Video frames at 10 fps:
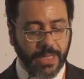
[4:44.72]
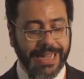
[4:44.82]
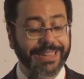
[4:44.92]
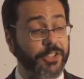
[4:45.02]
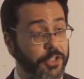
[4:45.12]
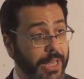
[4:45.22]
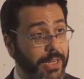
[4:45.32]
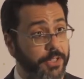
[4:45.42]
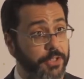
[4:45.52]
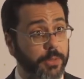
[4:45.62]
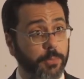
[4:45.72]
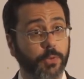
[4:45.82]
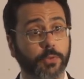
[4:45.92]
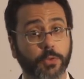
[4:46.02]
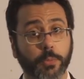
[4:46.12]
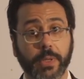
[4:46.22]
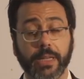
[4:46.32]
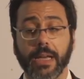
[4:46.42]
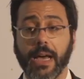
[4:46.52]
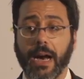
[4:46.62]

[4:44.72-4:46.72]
And the challenge proved to be